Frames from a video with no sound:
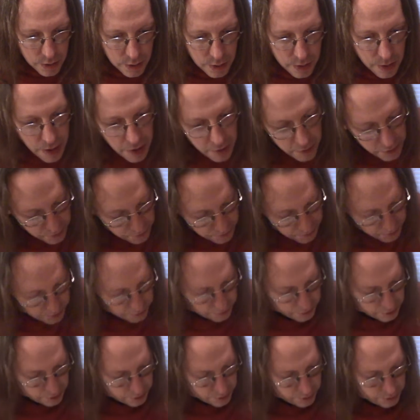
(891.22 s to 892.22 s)
Out at first,
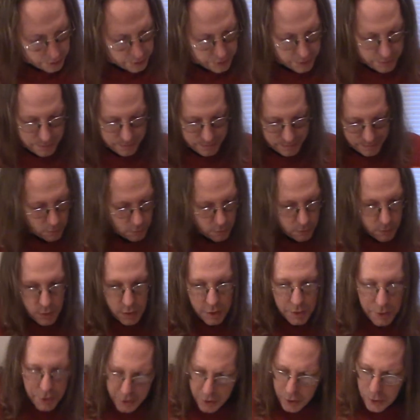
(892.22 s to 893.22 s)
runner holds.
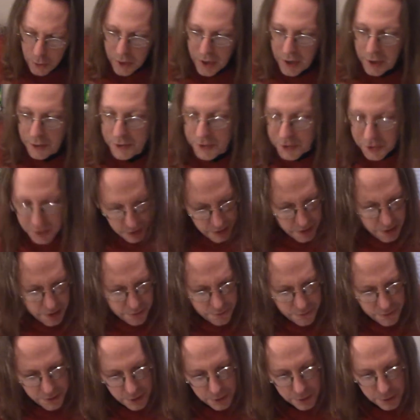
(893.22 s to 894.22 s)
Two outs,
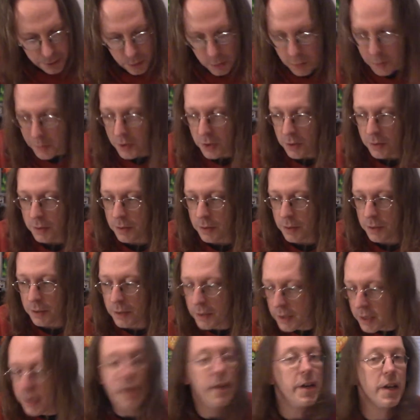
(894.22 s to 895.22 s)
infield normal
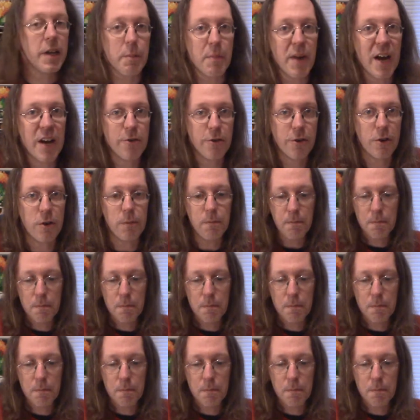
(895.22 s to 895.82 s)
with Madrigal.